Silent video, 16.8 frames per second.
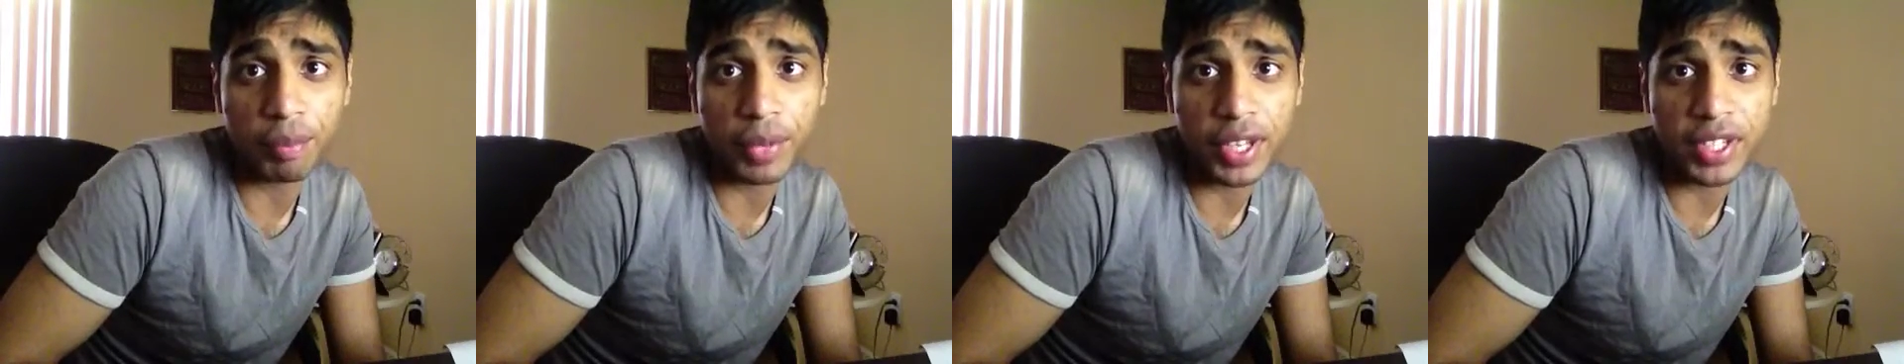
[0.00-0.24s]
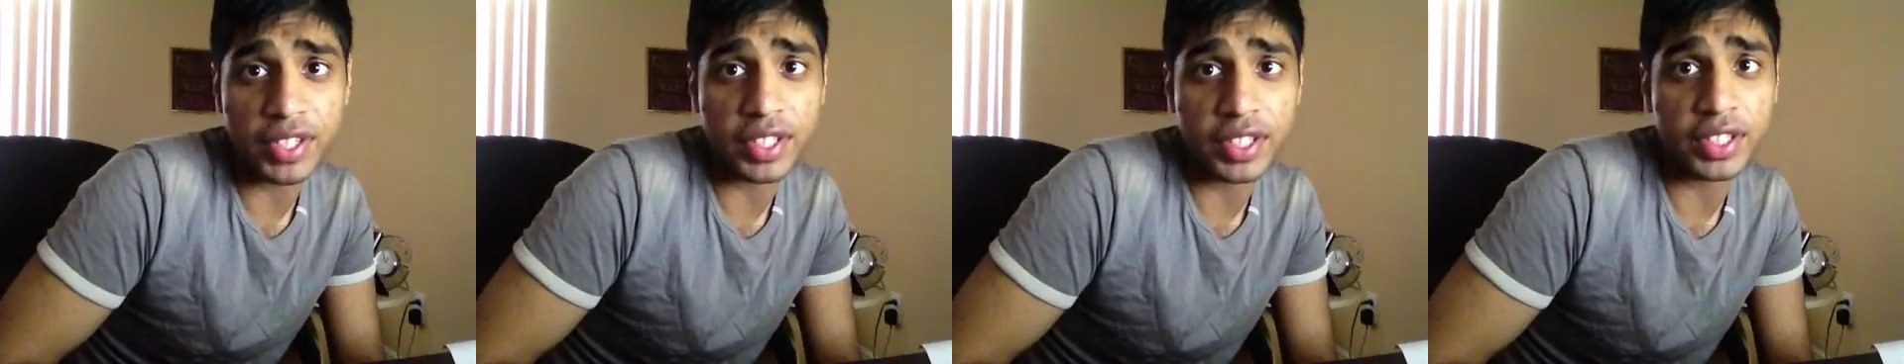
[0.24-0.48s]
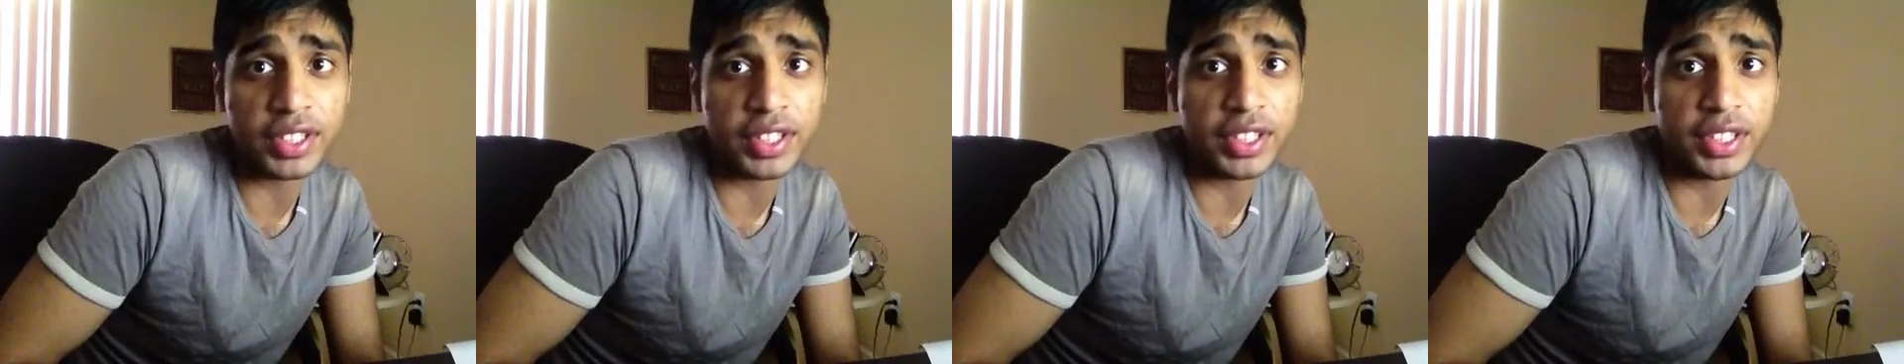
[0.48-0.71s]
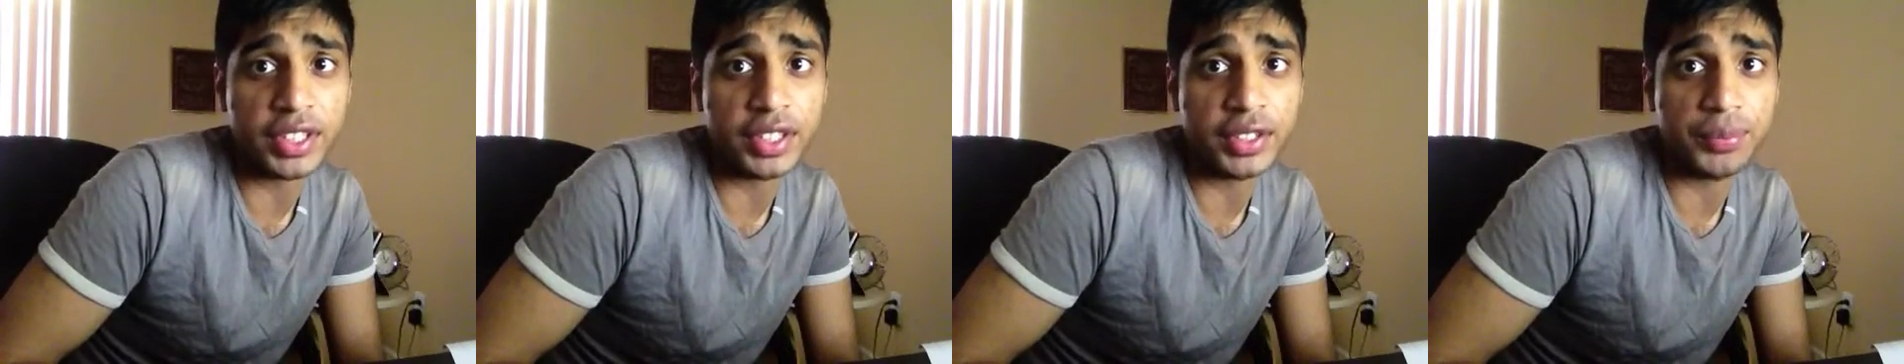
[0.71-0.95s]

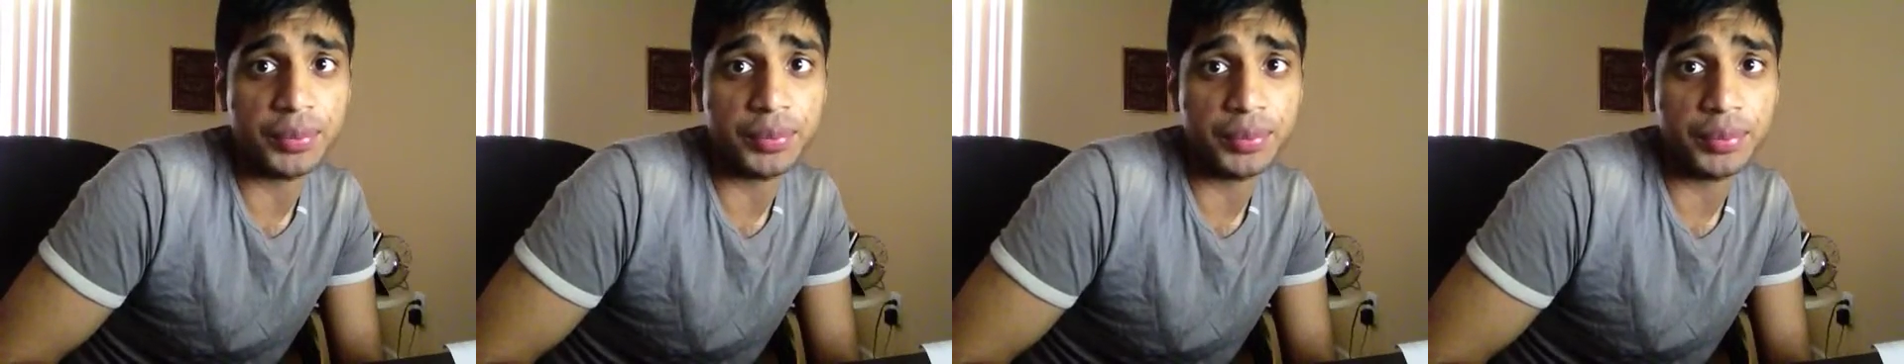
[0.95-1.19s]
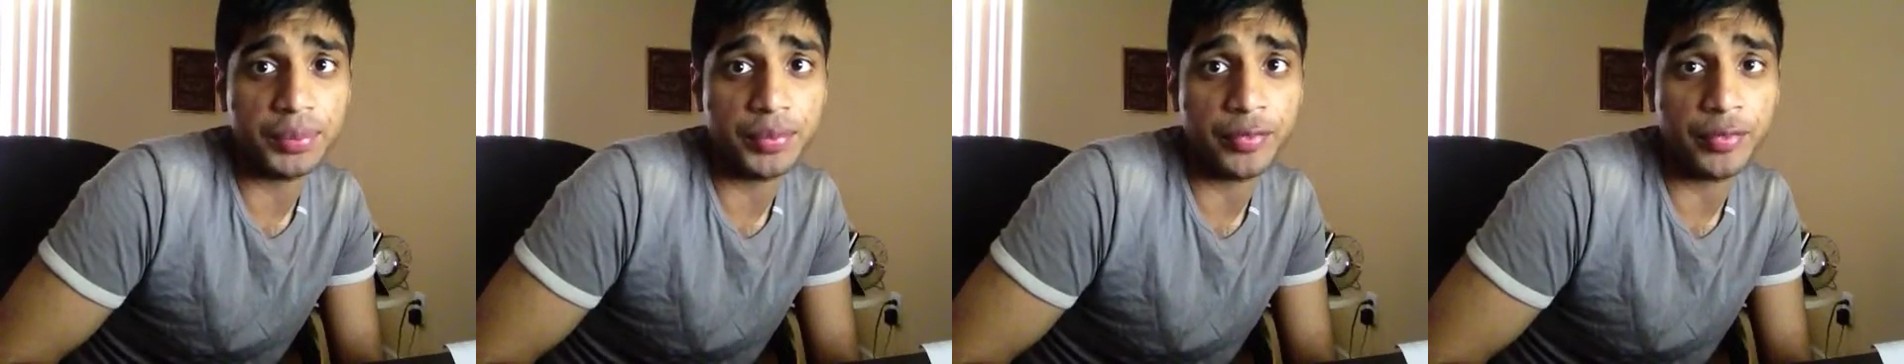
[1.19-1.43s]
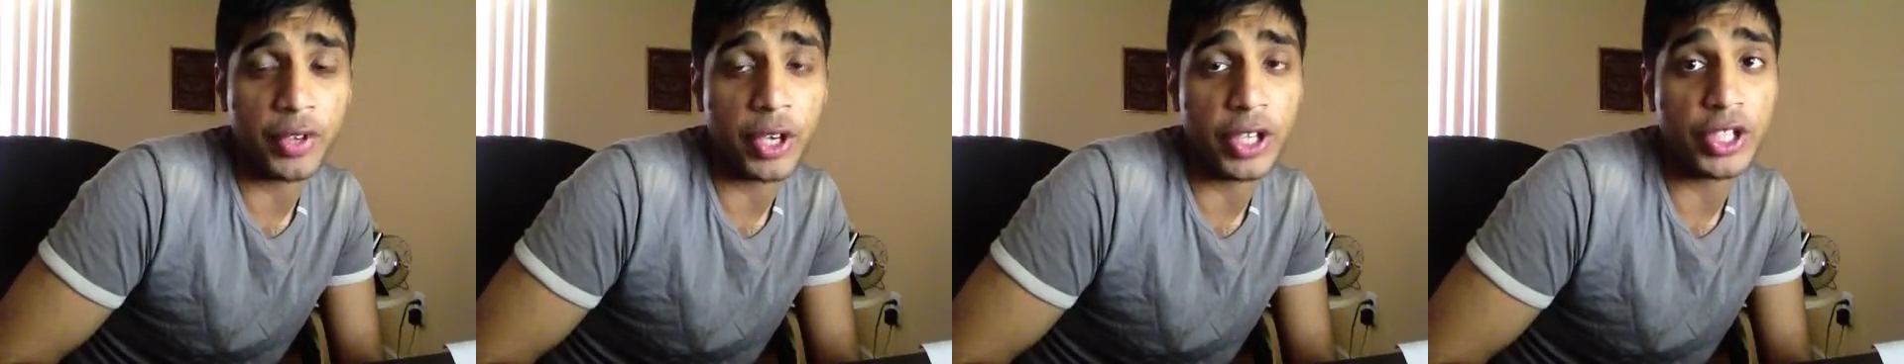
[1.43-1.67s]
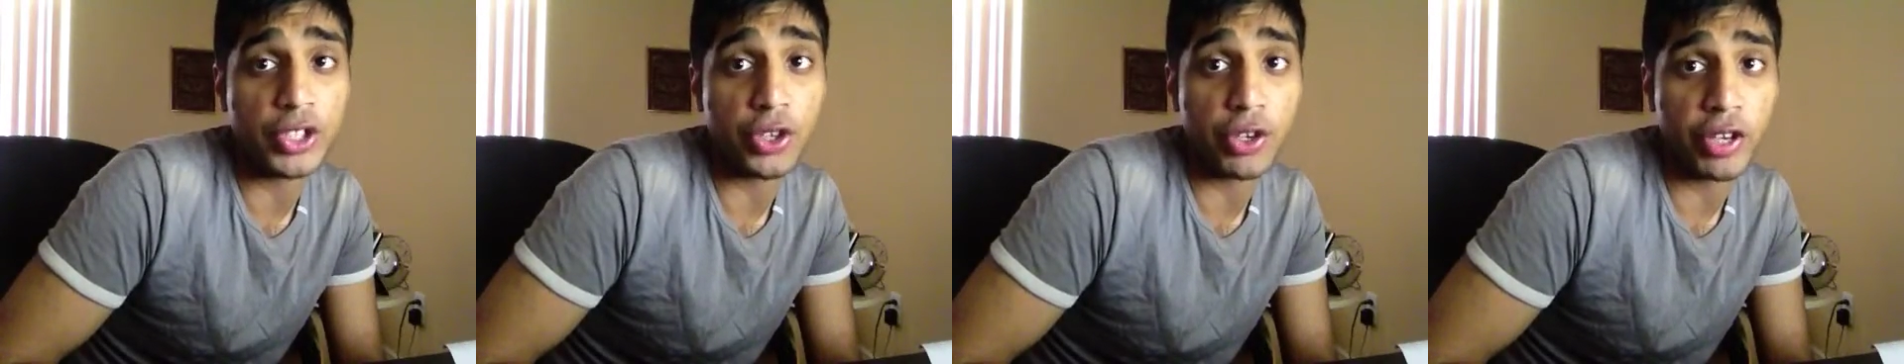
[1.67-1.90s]
basically
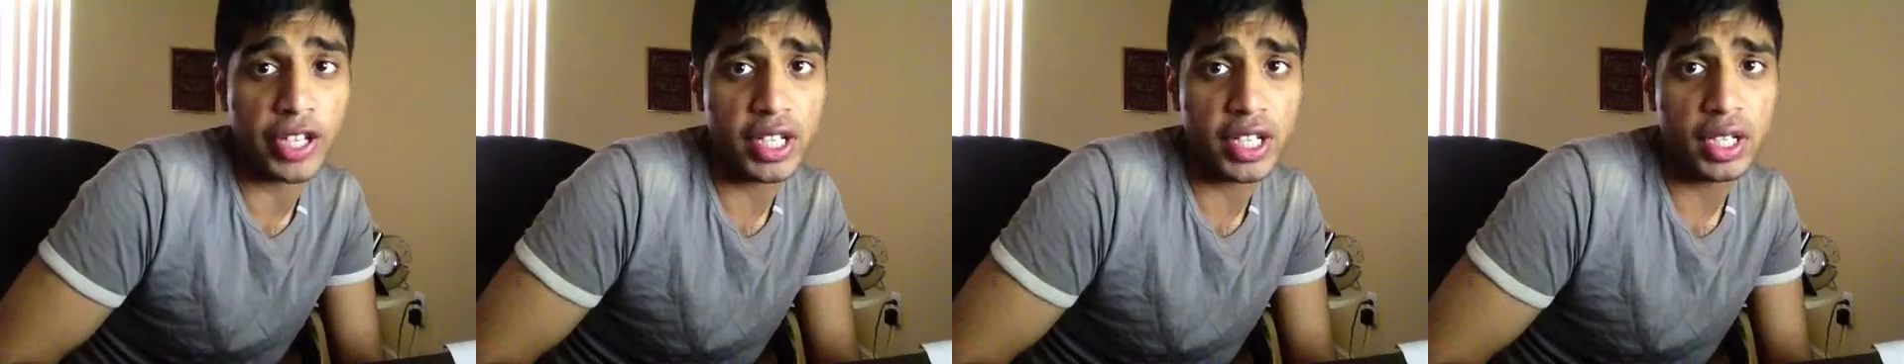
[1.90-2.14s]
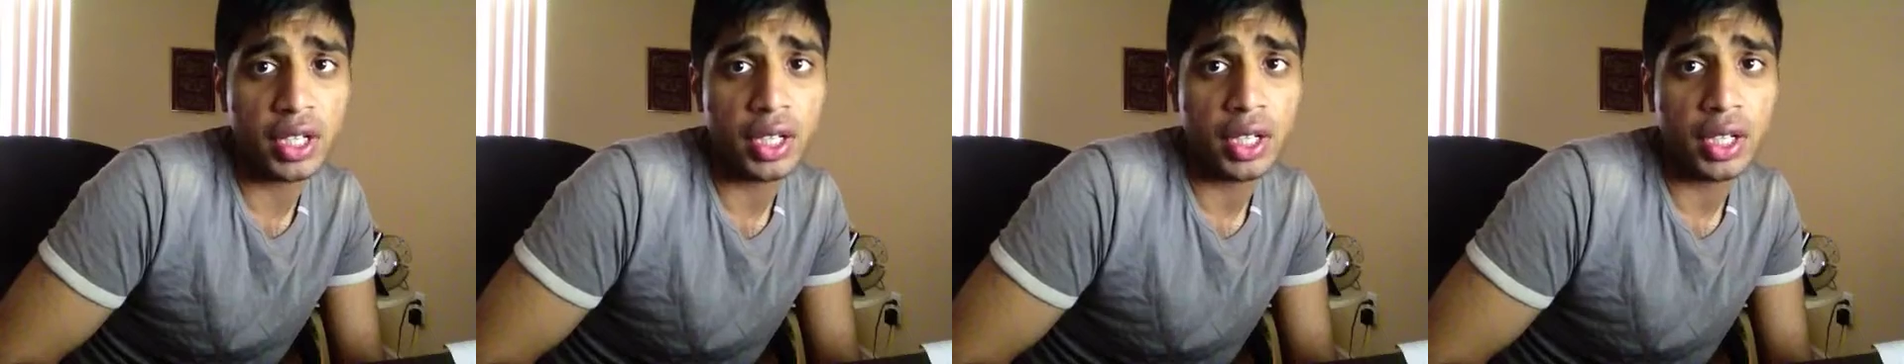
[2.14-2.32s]
very dirty,